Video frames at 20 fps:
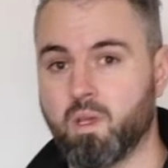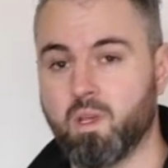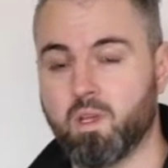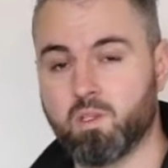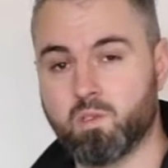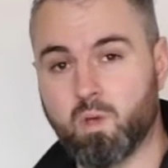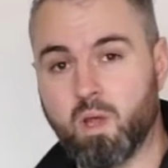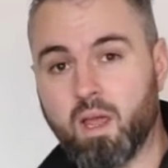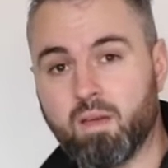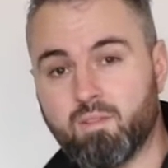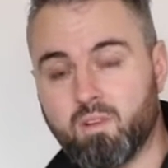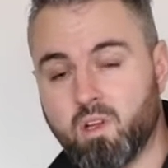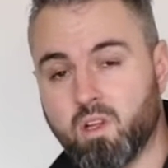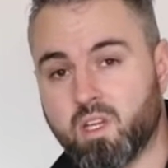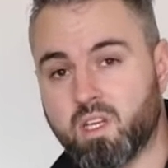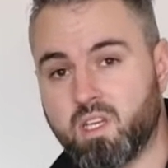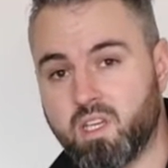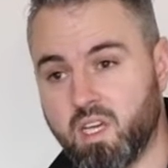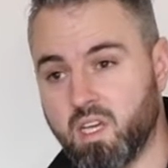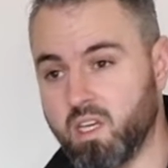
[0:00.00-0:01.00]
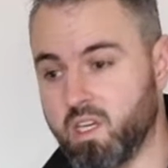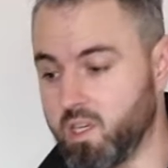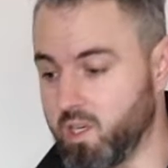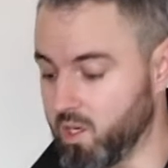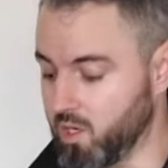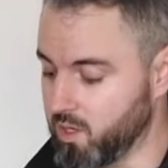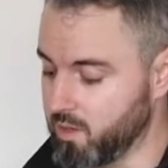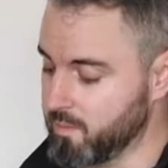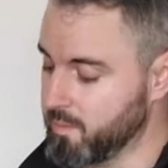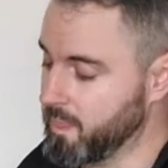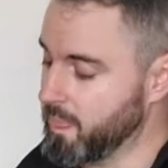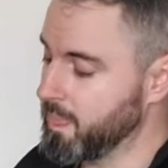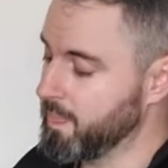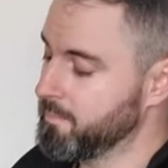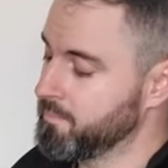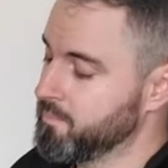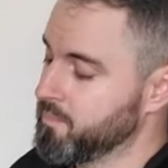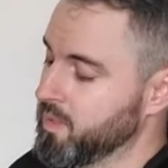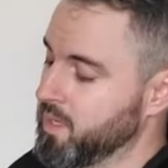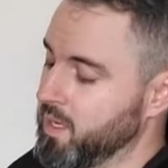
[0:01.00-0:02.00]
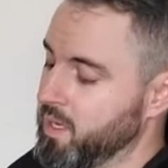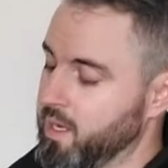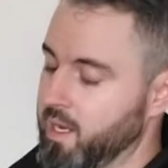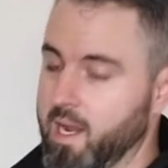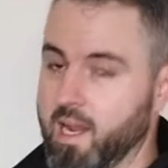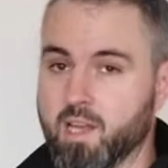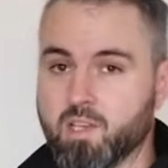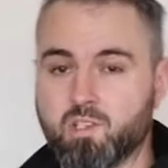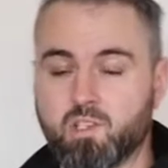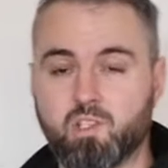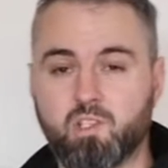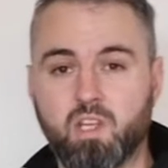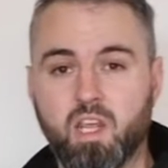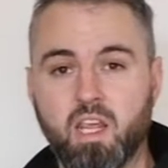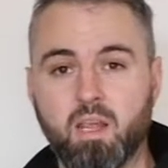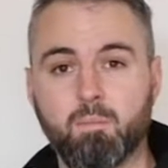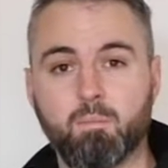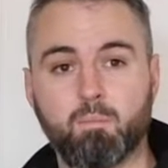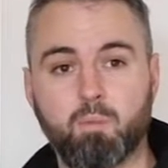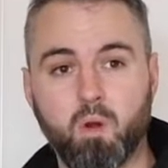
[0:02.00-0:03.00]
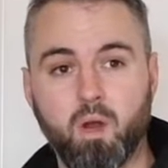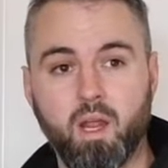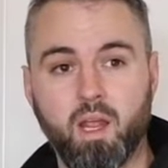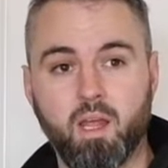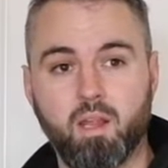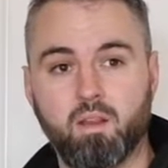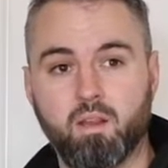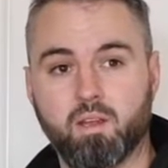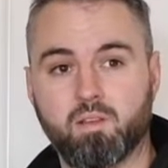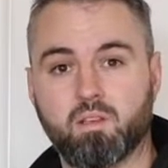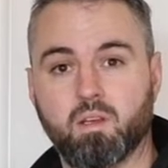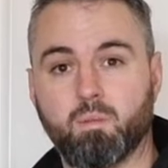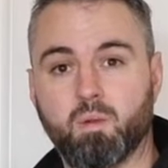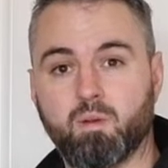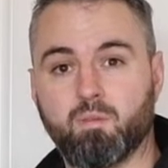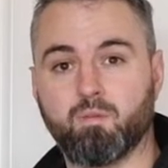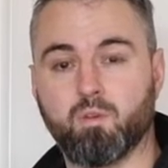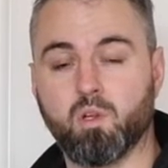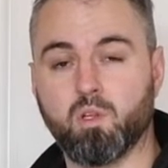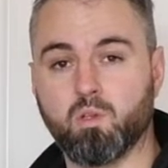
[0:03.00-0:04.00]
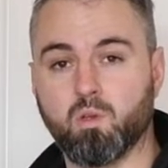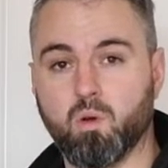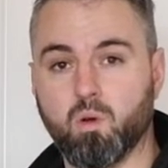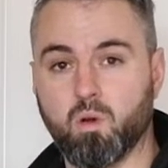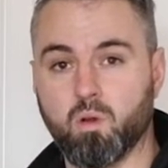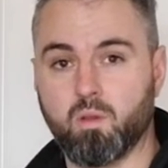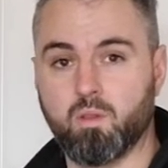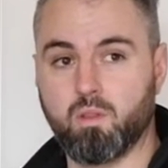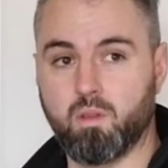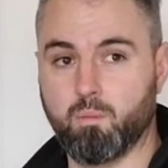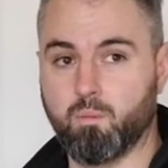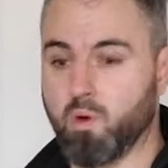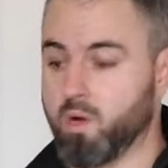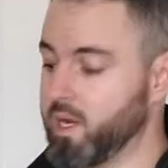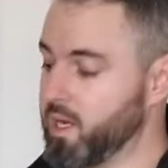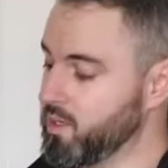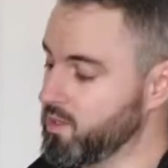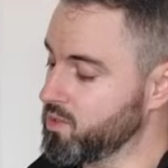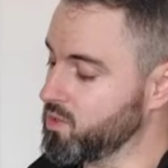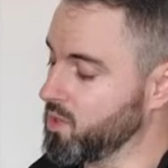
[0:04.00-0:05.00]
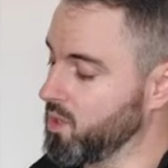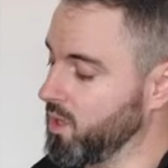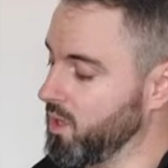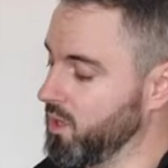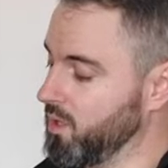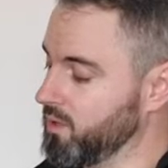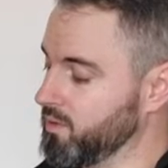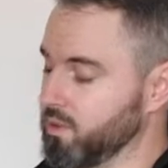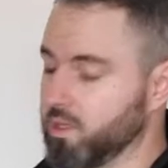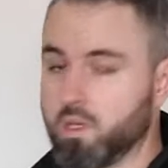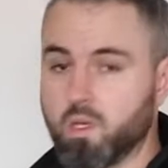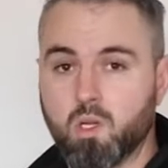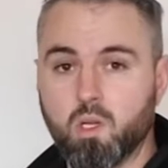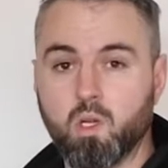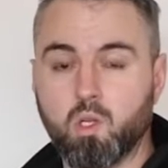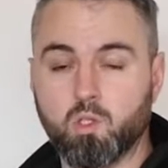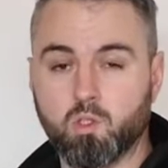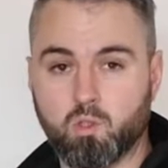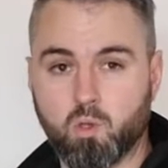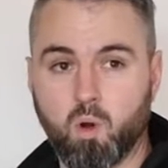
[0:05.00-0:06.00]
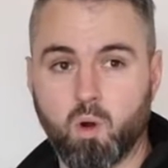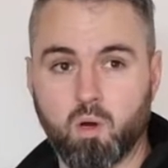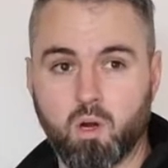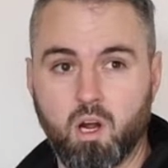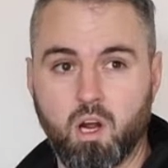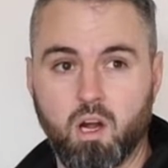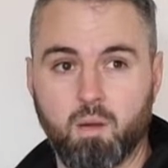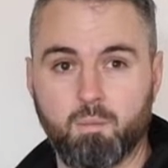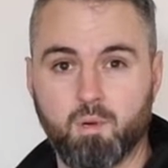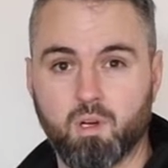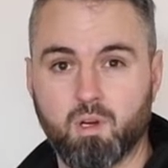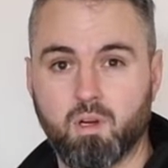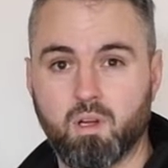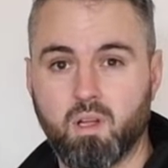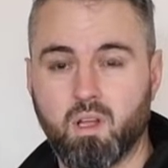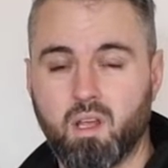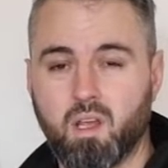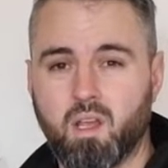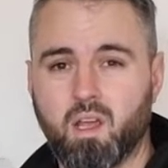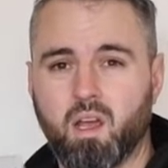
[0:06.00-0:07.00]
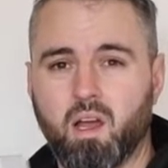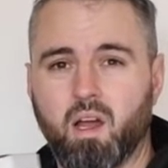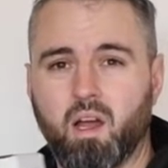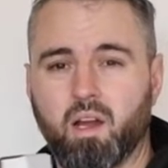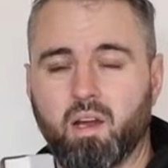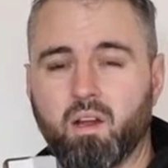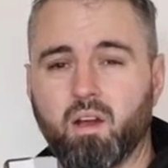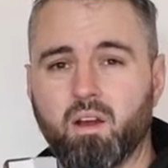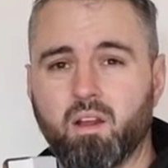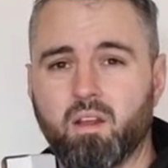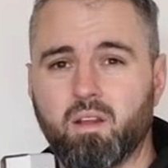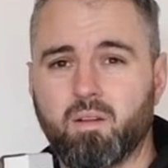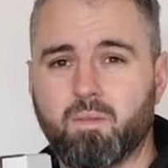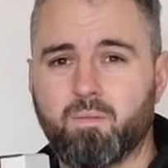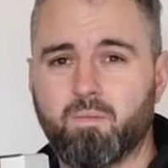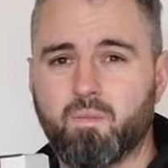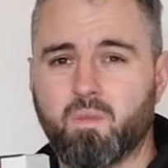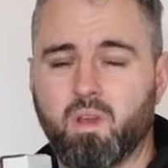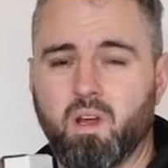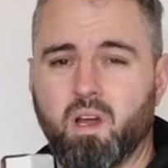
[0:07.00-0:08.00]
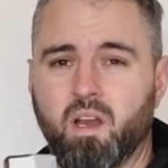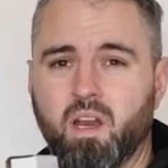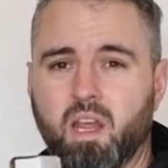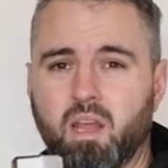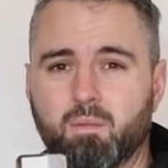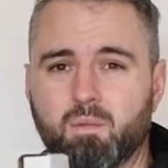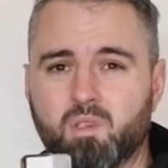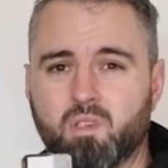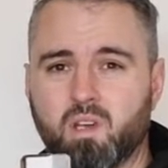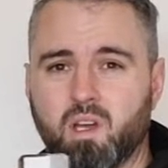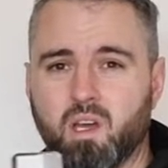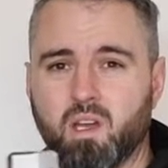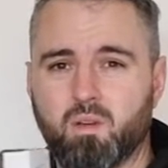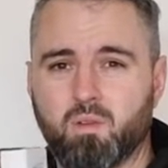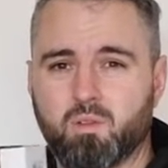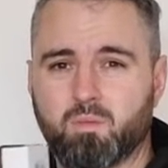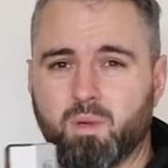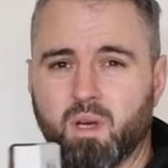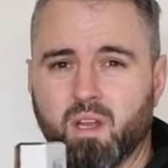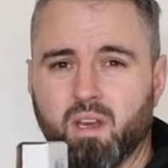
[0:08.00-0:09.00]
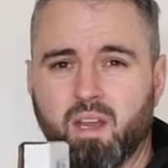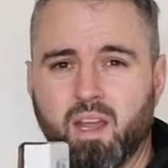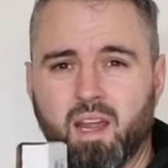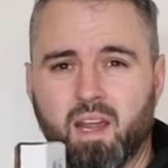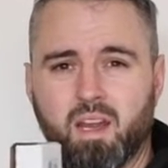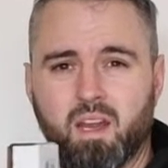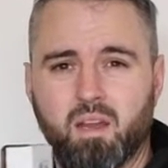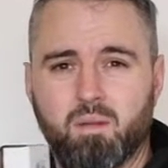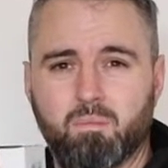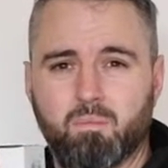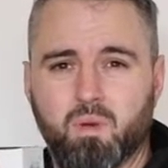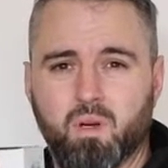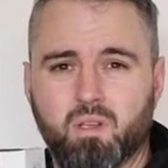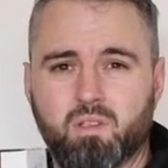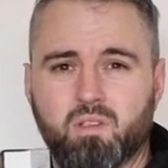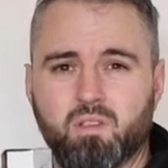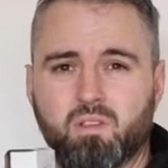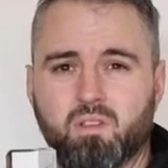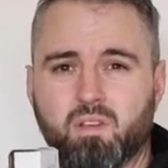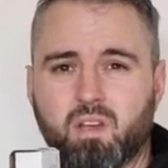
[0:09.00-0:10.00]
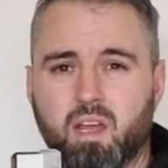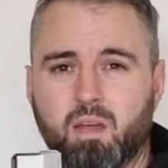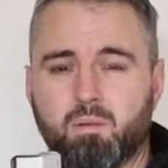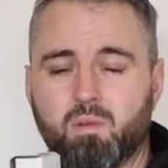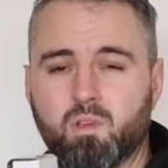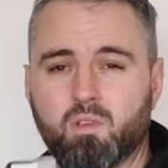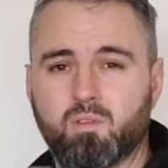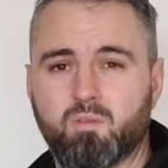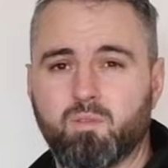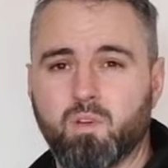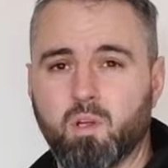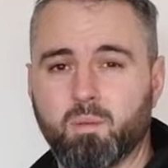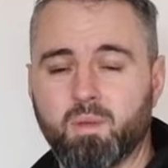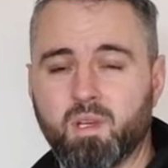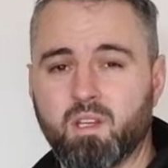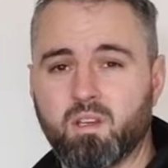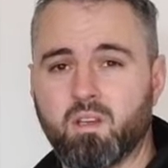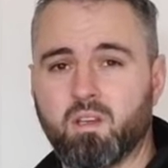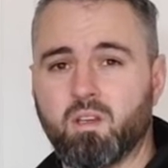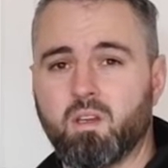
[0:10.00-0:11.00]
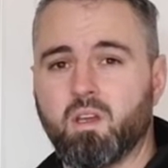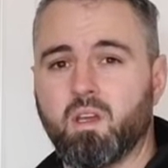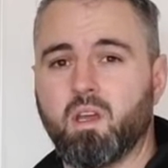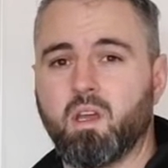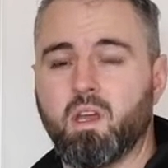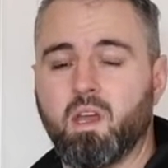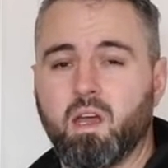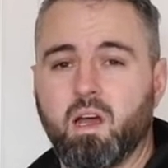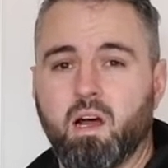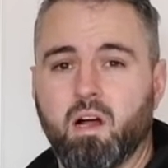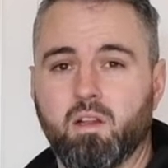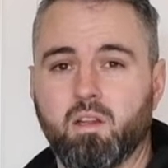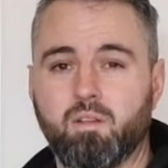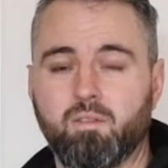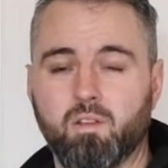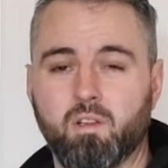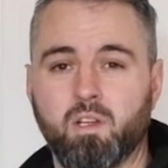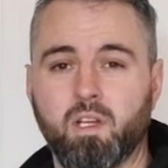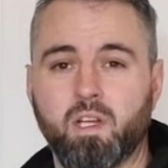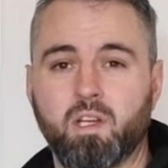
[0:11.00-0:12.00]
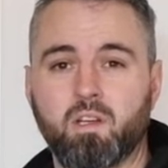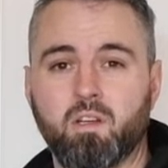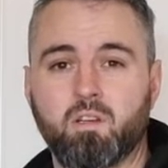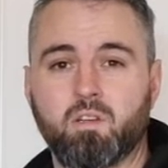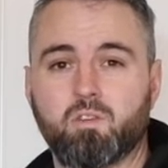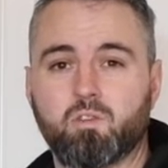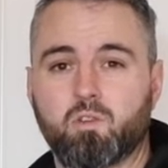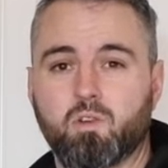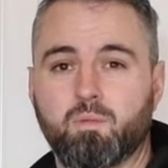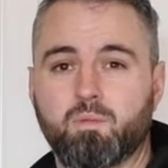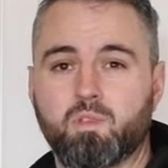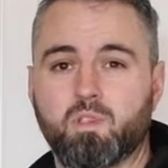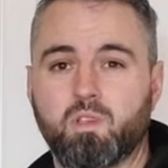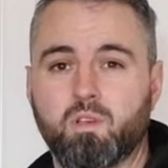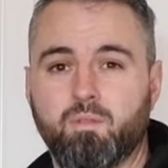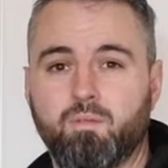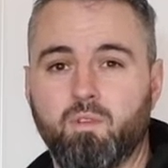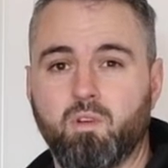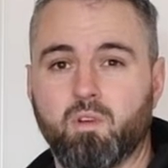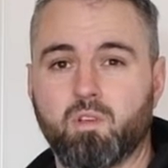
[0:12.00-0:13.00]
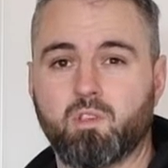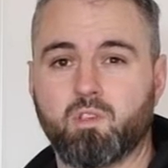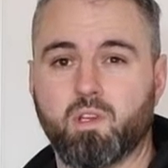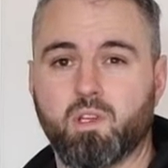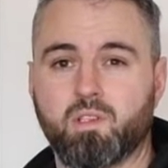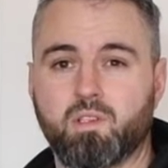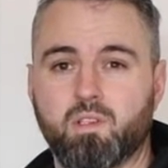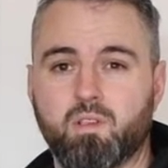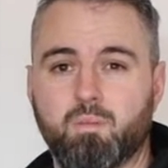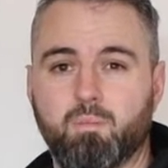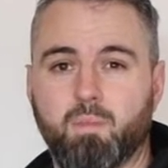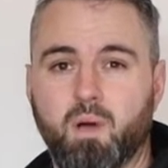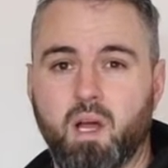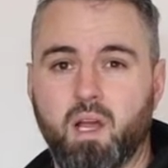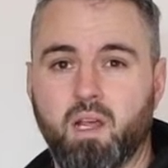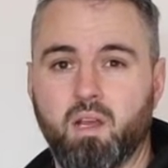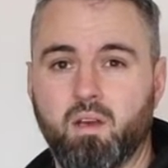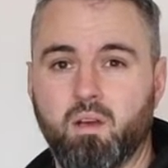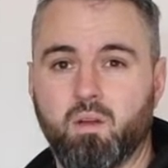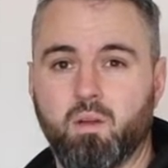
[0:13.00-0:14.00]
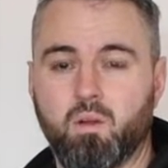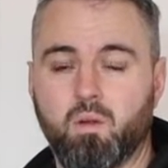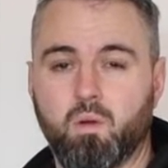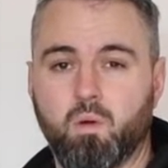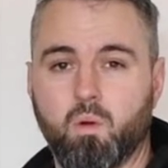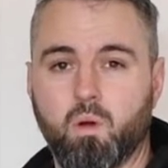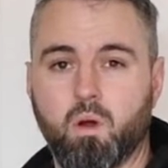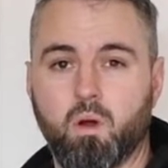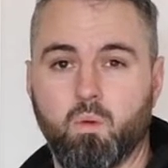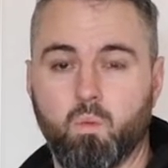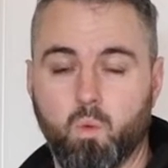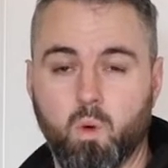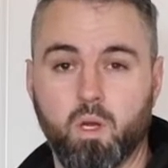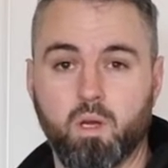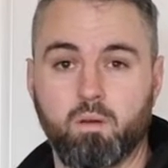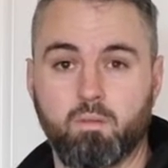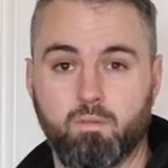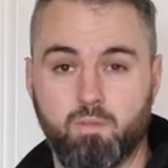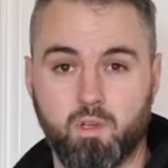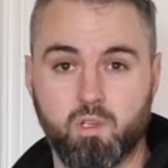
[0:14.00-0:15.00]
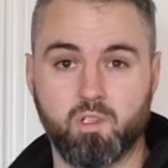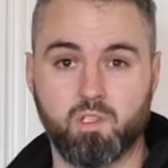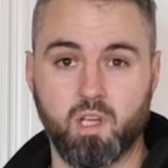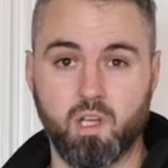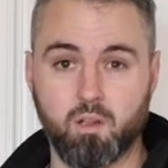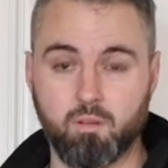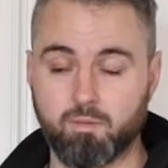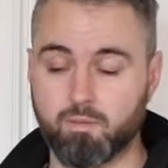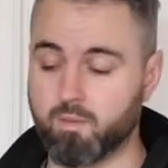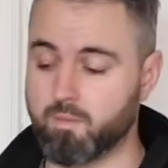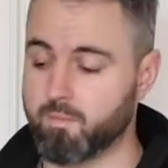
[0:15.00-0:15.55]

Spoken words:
So I have another kit here, and it's the same brand that's on my front door. The brand is called Door Armor. I got it on Amazon. It was about 99 bucks at the time of this filming. I'll leave a link in the description if you're interested in buying one for yourself.